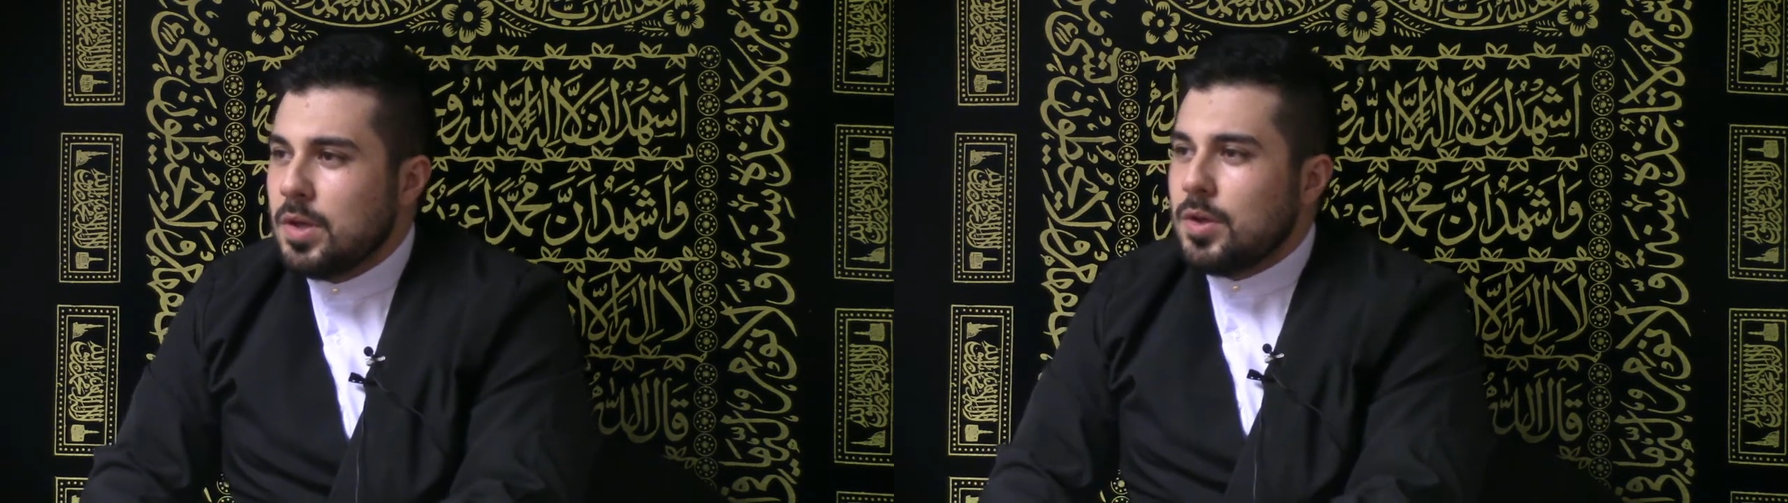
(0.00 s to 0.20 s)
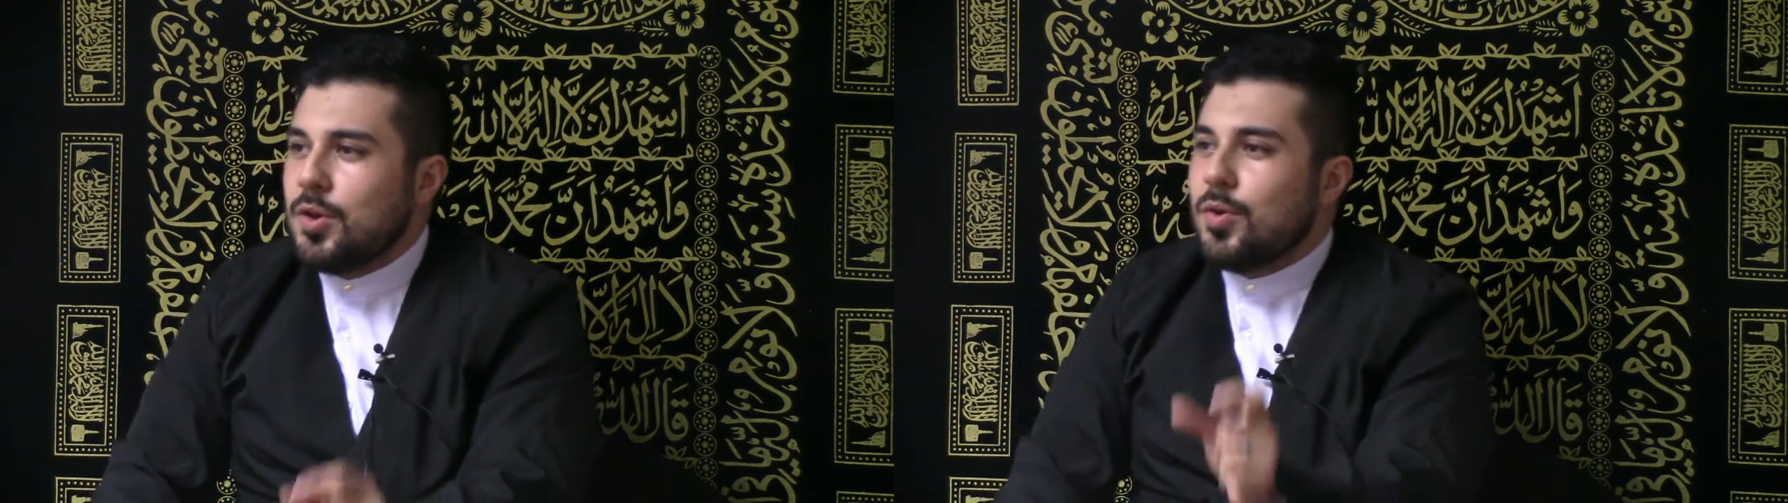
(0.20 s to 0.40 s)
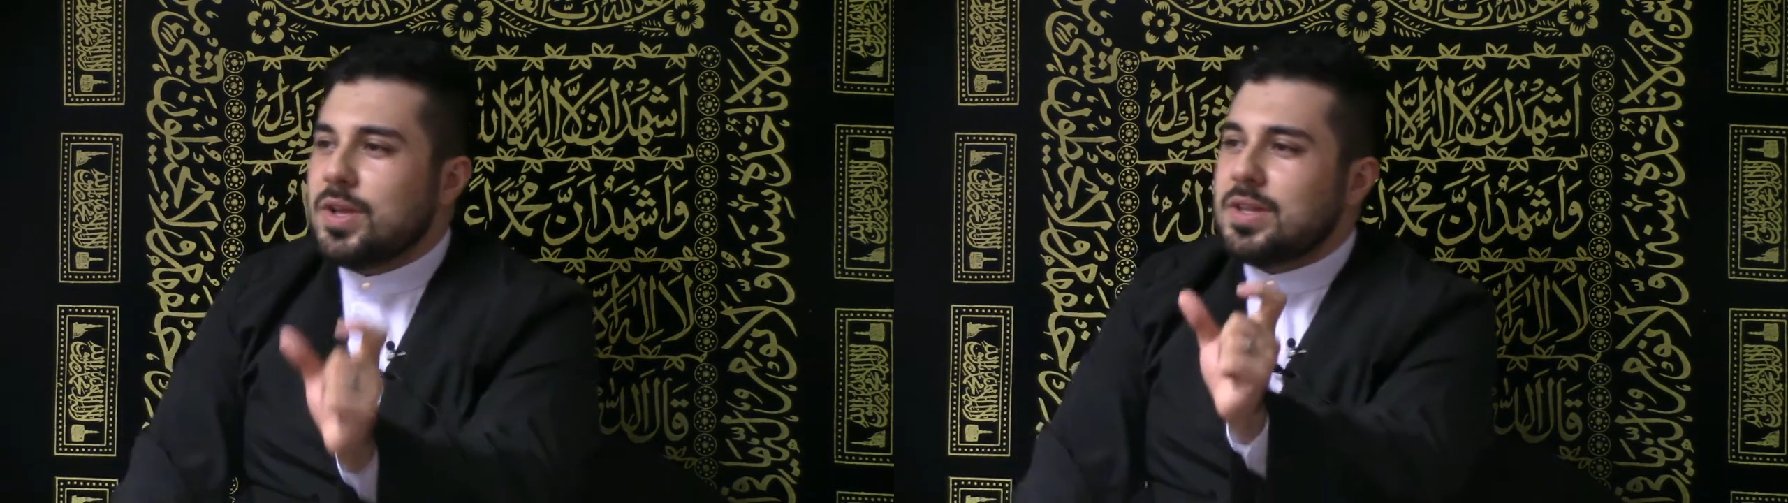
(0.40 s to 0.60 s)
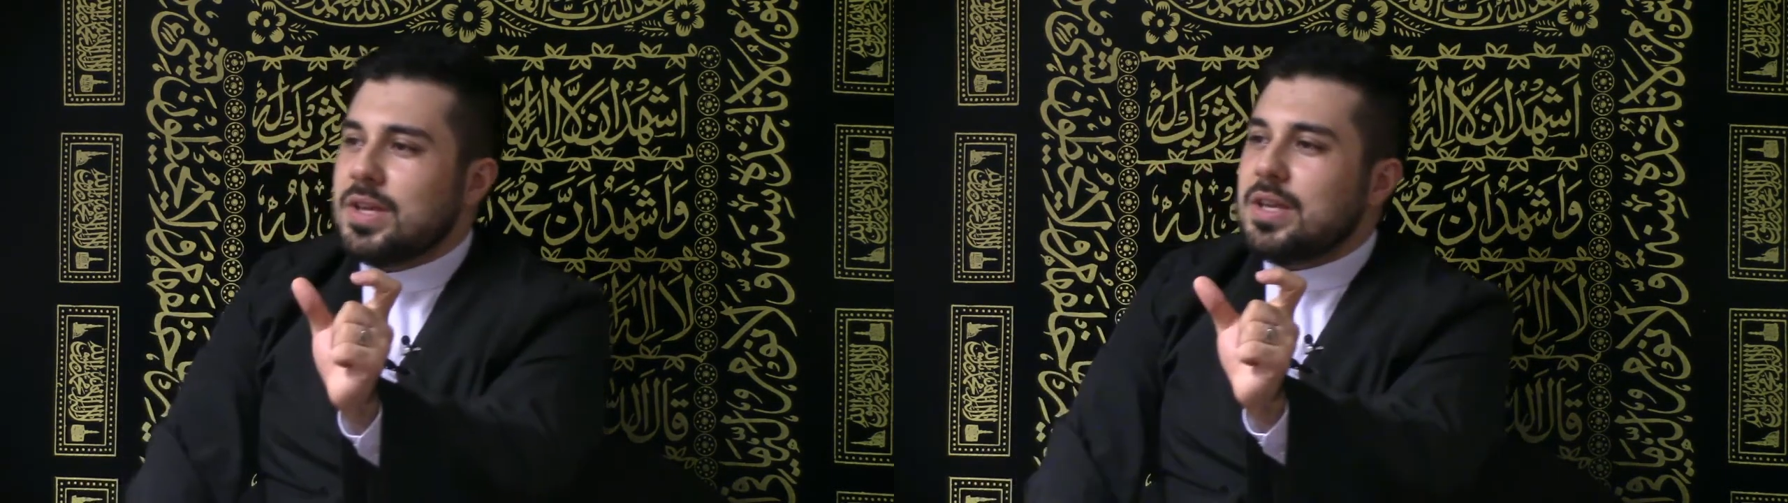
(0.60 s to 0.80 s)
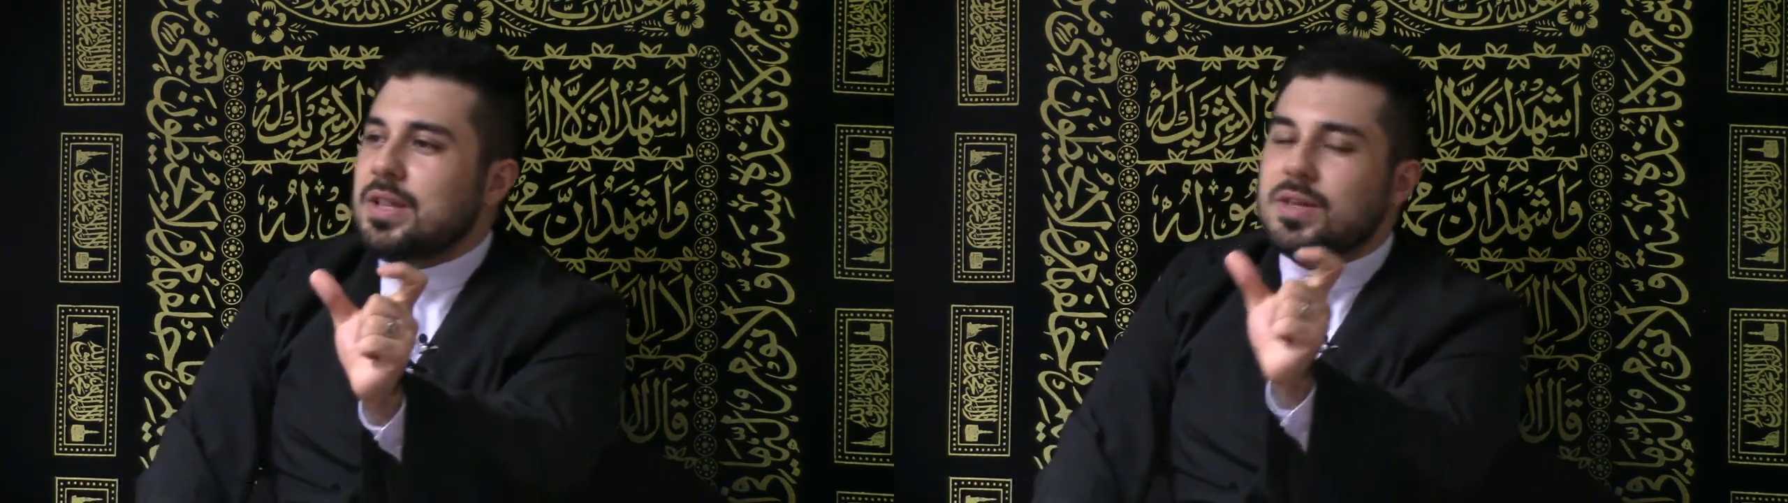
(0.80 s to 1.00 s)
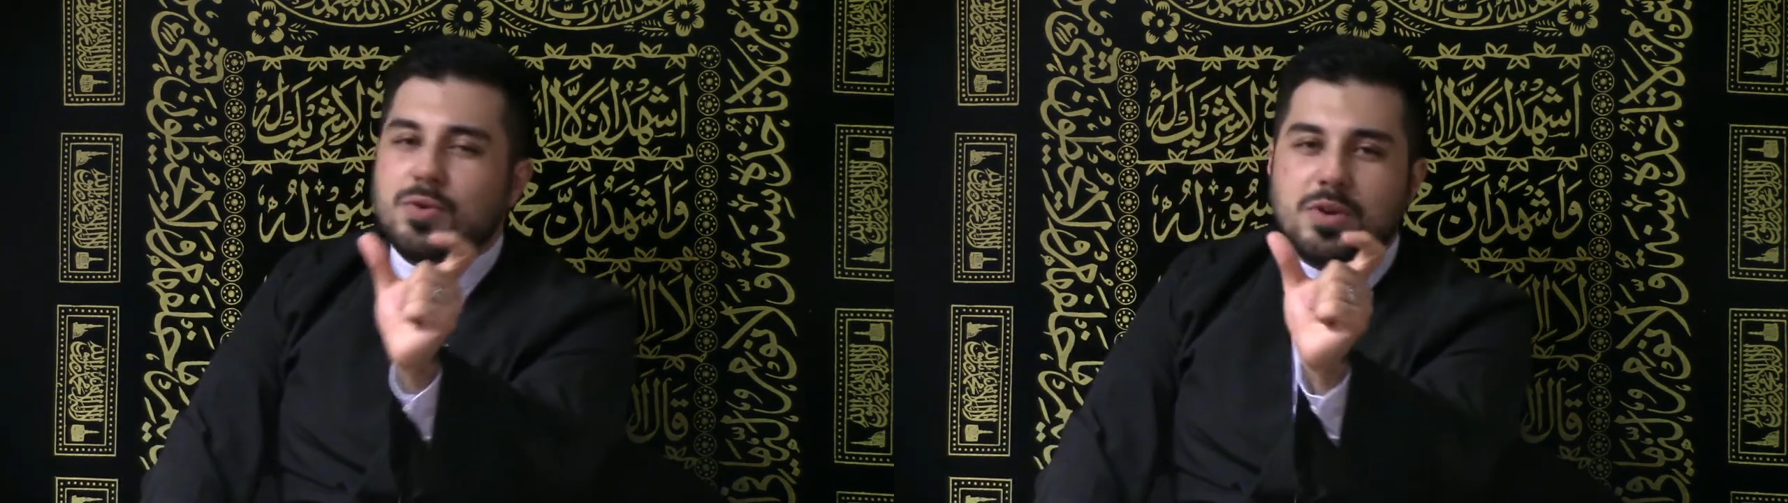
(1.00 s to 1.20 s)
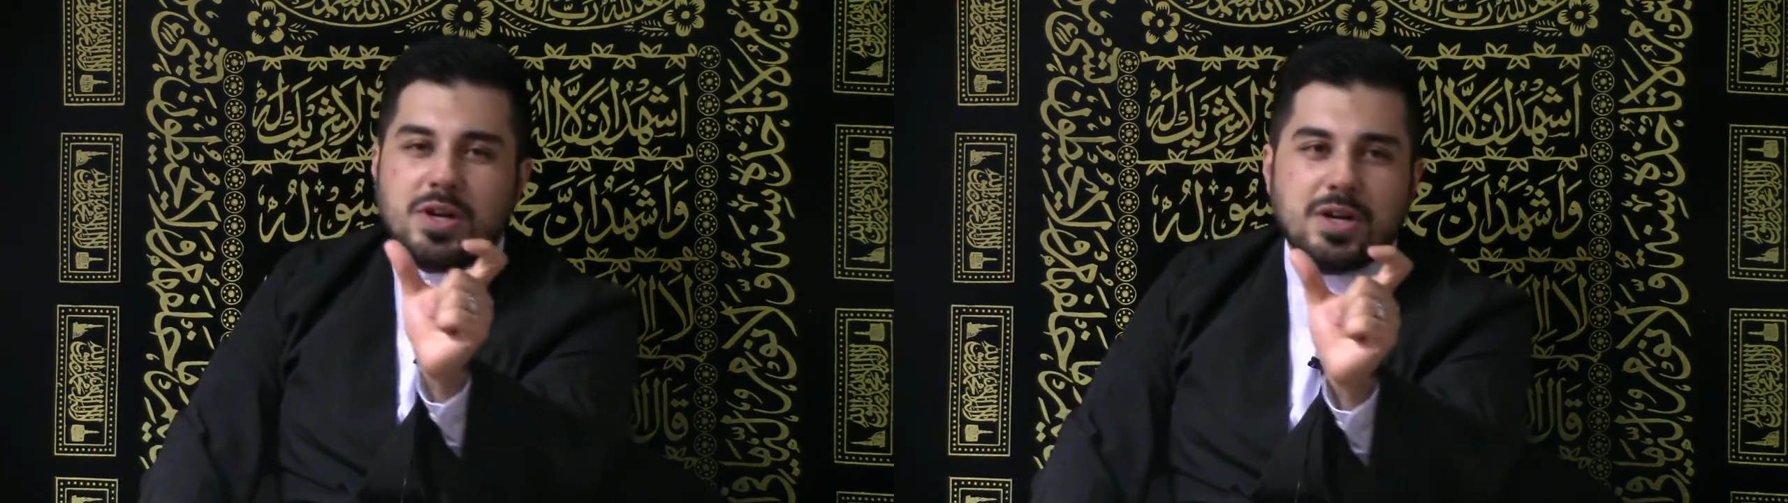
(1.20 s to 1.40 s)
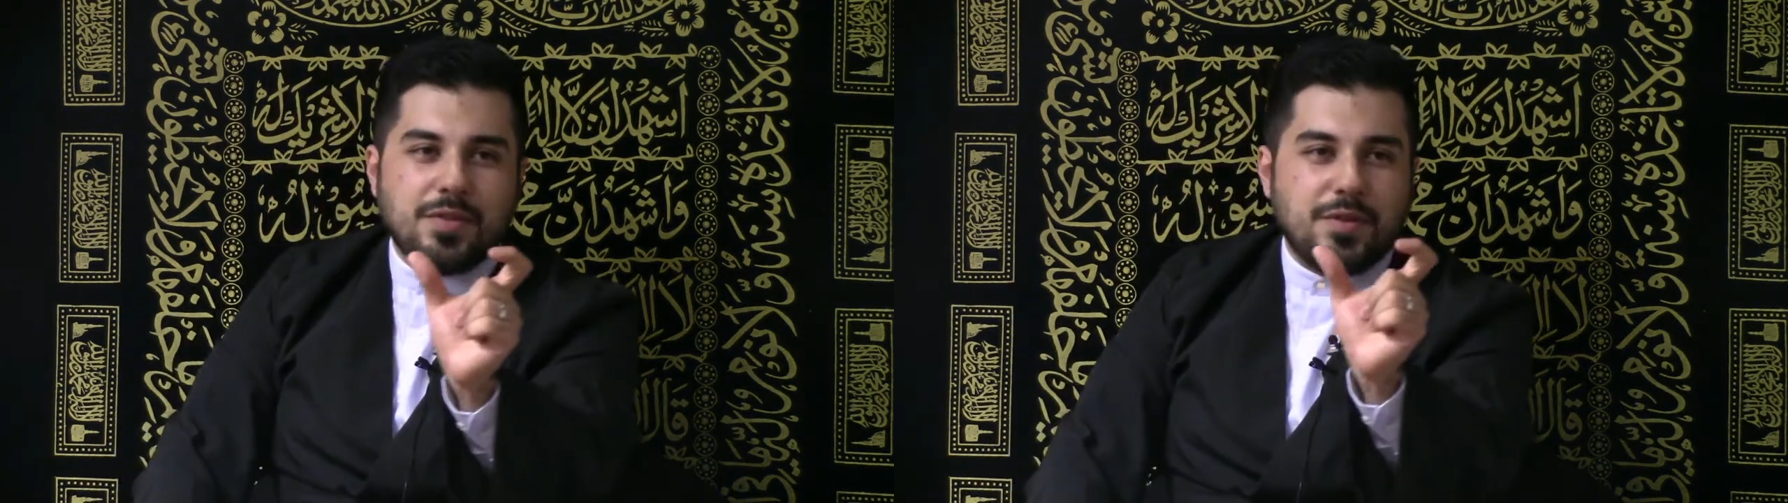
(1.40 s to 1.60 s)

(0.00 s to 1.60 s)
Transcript: You know, in the Quran,